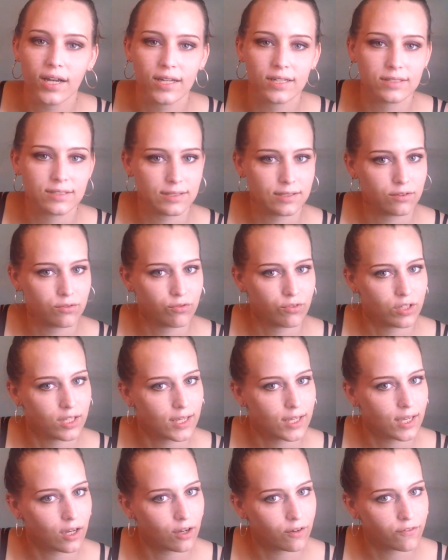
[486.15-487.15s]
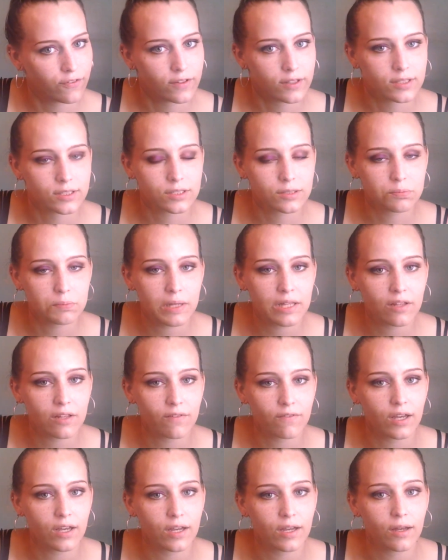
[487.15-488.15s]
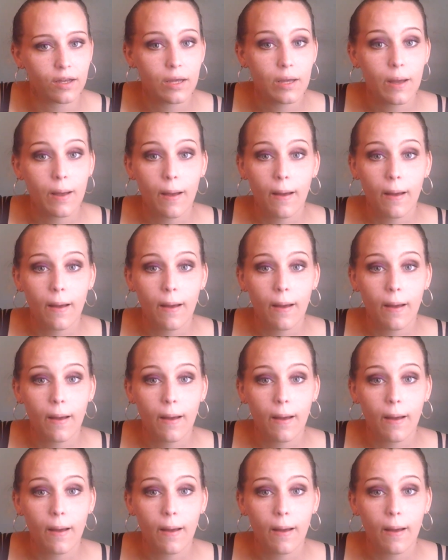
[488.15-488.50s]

and didn't really care for the smell of it.